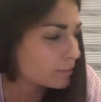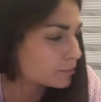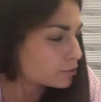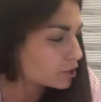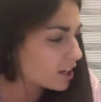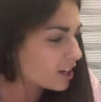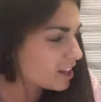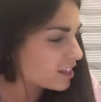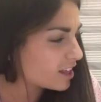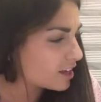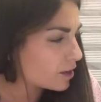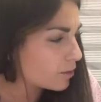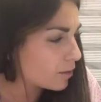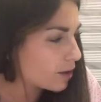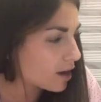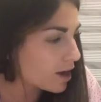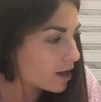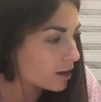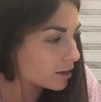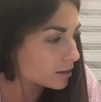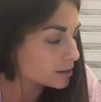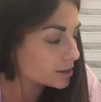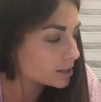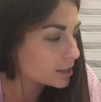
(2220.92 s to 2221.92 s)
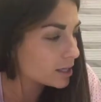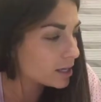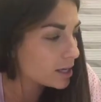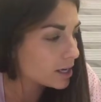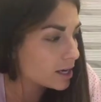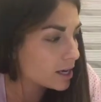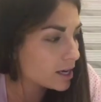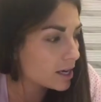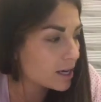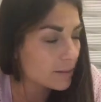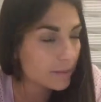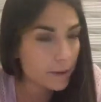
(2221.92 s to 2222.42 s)
I'm trying to think where else.
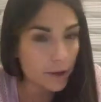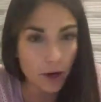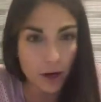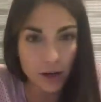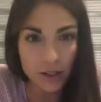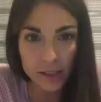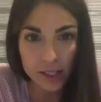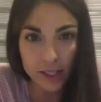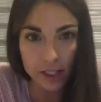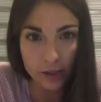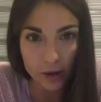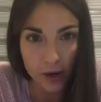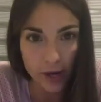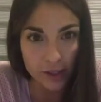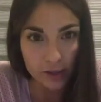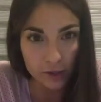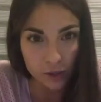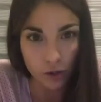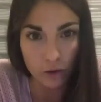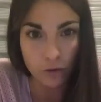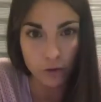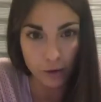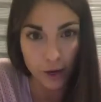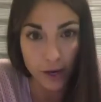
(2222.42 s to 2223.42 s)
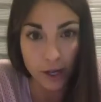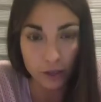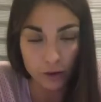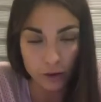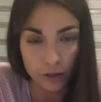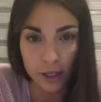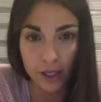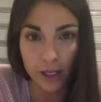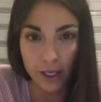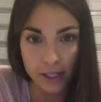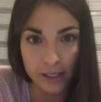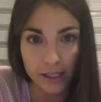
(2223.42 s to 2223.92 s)
But honestly, you guys, Joe
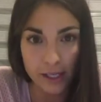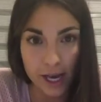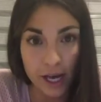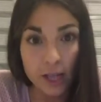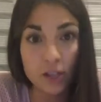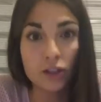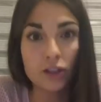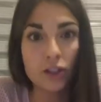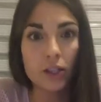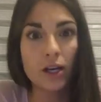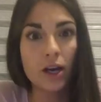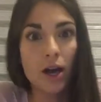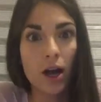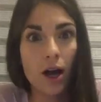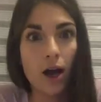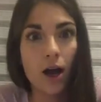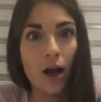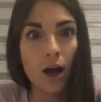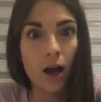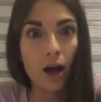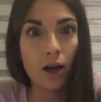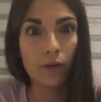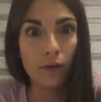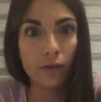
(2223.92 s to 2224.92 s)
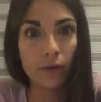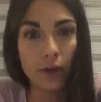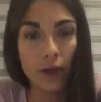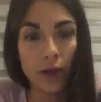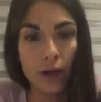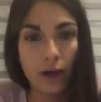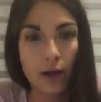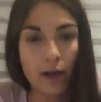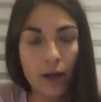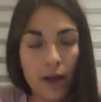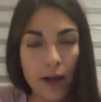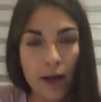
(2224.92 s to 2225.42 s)
Fresh, like it's actually
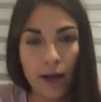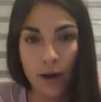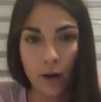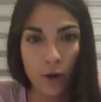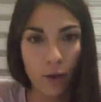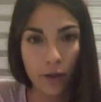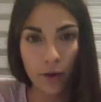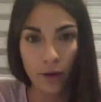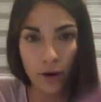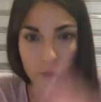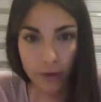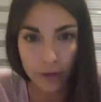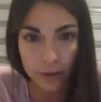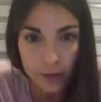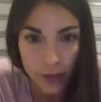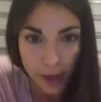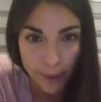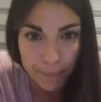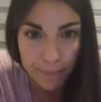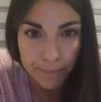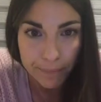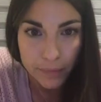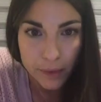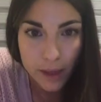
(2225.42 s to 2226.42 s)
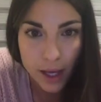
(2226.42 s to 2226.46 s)
unreal. I go there all the time.